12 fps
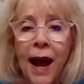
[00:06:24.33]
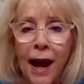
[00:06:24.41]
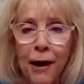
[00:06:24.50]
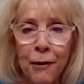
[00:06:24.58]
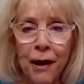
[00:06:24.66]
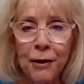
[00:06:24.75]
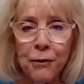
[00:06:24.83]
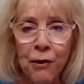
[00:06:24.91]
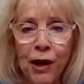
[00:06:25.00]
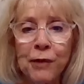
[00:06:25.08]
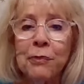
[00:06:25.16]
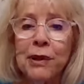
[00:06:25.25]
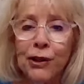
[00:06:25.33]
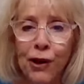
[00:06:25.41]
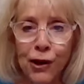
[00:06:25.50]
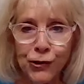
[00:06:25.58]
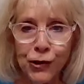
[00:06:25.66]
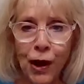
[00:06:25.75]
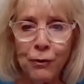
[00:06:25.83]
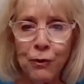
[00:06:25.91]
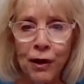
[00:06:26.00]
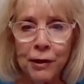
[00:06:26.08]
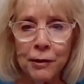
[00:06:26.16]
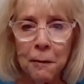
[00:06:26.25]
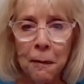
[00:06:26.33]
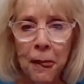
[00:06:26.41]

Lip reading: how I want, because I want.